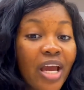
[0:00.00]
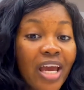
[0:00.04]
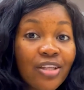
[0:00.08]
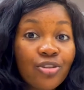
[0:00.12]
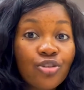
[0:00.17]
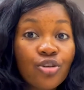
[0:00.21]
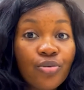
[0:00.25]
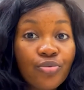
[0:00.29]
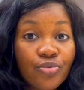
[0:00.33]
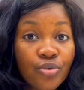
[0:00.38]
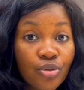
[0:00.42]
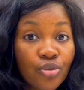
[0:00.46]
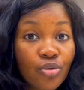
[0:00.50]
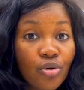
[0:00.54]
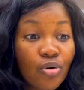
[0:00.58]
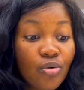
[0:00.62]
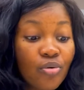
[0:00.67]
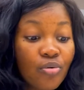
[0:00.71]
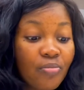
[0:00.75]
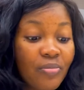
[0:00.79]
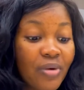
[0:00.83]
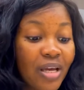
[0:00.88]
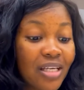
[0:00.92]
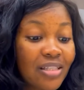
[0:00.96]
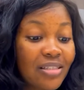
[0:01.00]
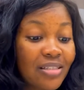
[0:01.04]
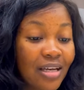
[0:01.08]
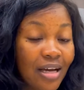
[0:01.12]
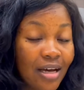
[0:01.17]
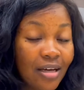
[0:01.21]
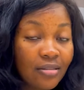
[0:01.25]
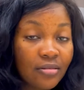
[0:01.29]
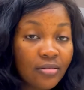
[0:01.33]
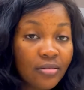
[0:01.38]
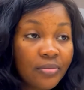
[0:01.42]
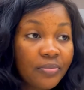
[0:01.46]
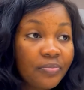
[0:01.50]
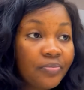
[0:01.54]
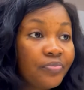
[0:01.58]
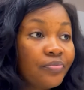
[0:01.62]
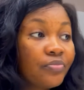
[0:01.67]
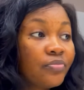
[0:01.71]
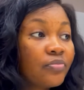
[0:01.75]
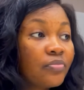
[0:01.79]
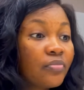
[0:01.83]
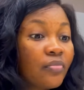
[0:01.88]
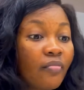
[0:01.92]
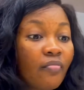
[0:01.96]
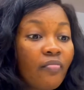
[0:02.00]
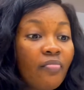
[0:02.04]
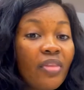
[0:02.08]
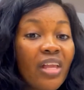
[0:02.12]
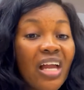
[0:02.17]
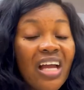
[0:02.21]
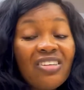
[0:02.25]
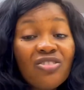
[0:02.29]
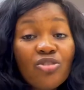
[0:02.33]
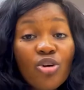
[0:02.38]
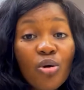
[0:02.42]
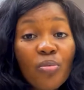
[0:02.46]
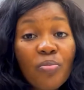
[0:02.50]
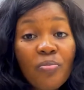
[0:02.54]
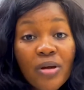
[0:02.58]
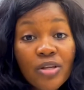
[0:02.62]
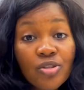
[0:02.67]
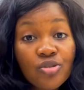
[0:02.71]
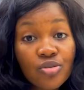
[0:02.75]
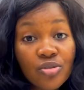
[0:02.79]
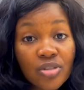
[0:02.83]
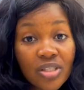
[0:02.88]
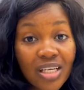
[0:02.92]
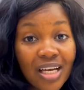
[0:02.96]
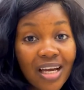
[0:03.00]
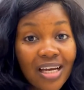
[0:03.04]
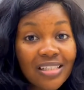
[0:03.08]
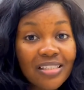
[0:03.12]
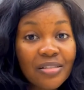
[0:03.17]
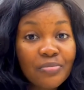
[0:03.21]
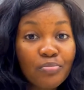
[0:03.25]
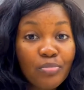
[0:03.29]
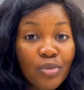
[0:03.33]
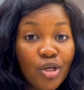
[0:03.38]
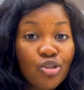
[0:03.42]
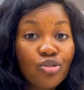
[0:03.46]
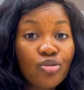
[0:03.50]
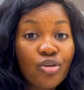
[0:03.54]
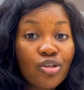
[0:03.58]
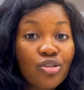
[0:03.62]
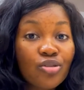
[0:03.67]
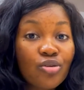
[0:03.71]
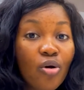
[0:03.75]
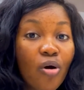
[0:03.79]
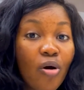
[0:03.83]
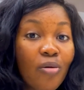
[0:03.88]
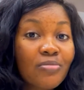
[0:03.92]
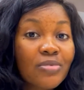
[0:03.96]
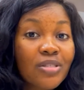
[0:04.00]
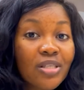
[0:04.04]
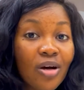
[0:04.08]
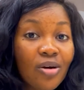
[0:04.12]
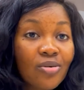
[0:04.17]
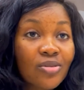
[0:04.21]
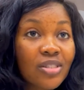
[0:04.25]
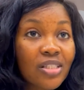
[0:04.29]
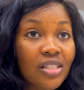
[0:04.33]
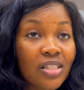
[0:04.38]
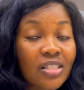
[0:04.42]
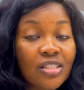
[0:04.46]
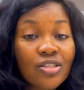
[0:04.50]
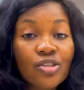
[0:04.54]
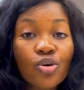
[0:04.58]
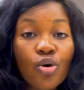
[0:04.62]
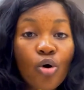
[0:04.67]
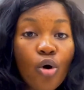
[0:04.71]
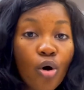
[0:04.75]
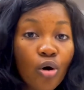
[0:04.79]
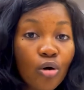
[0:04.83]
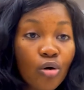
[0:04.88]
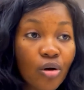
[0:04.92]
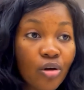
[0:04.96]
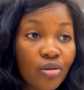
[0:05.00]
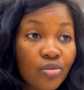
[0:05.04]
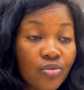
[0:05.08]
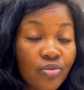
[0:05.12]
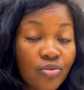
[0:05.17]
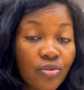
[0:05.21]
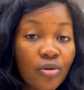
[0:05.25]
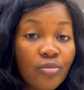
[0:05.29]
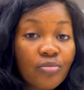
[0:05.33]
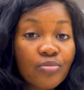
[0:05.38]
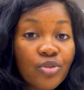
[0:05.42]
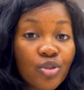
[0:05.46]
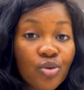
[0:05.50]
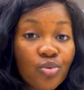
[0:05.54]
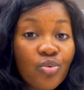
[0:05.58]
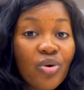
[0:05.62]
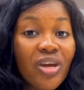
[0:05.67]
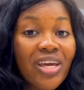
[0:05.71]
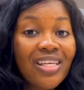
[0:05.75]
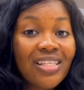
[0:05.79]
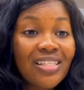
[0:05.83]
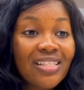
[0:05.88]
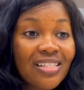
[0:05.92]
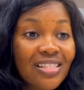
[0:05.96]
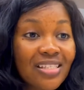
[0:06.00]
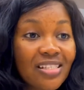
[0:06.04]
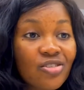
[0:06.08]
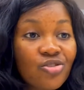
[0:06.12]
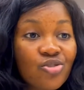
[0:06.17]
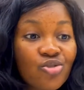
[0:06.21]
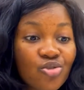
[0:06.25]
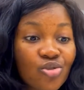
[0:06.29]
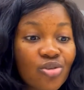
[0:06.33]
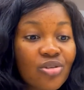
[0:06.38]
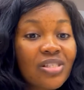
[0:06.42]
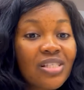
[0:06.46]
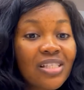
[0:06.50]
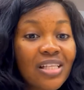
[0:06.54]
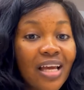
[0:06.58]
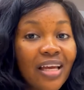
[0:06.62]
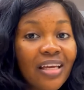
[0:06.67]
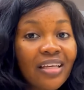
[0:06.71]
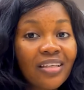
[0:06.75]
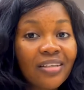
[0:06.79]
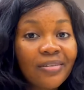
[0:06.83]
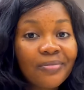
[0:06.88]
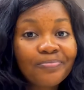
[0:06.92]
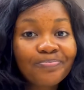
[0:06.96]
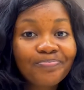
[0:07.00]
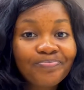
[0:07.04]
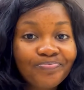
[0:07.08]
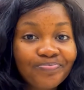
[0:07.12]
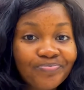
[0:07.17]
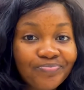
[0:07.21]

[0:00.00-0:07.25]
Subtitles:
any of your documents, and any document you're scanning, make sure it comes out in the colored form the way it is, just like.